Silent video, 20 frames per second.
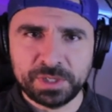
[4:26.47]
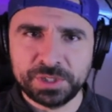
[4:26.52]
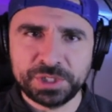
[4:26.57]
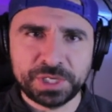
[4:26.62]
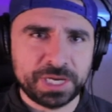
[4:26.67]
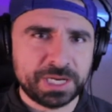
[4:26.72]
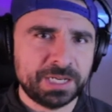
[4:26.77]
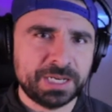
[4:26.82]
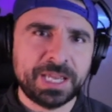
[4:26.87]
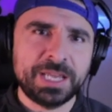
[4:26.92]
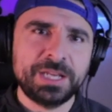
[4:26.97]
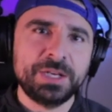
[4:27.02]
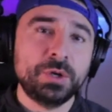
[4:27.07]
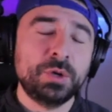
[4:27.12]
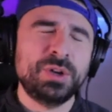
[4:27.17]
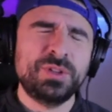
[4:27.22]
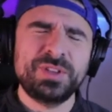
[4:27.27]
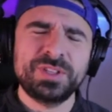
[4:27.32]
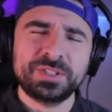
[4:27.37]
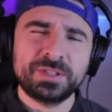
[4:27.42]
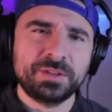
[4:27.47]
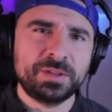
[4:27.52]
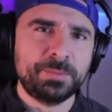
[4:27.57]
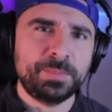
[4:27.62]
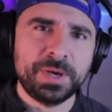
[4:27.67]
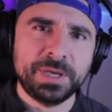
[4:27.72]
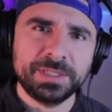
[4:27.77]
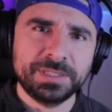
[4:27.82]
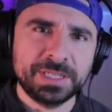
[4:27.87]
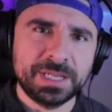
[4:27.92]
Jack and I noted this on the
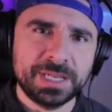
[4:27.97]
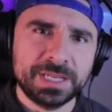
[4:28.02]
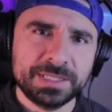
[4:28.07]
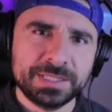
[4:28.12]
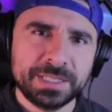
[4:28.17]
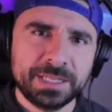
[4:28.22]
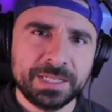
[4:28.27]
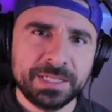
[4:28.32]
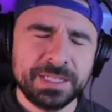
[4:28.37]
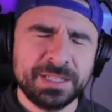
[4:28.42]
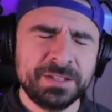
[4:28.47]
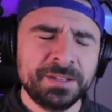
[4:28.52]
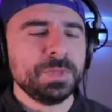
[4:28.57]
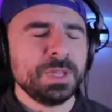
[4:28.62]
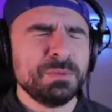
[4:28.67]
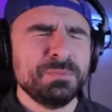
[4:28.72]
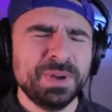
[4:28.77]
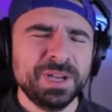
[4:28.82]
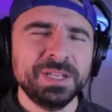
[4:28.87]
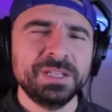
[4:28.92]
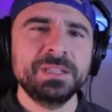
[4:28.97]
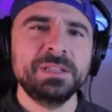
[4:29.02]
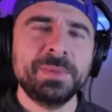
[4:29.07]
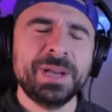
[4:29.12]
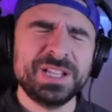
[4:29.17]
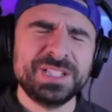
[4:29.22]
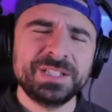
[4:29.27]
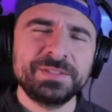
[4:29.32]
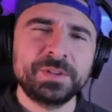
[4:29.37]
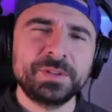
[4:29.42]
podcast lately. But
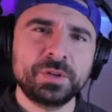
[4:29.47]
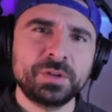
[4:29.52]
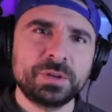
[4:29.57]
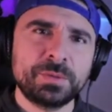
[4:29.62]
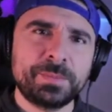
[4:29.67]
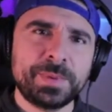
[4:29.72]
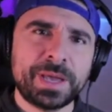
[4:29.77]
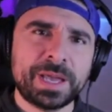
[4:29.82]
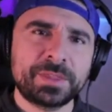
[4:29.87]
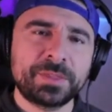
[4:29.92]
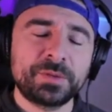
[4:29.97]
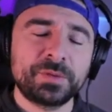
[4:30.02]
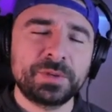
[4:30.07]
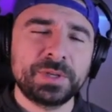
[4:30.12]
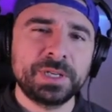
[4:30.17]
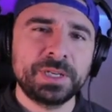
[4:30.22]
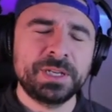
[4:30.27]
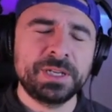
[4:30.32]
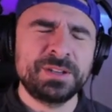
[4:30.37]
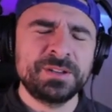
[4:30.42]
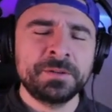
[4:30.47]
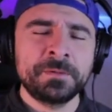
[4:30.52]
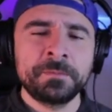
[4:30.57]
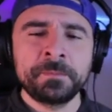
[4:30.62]
imagine if you go to back three.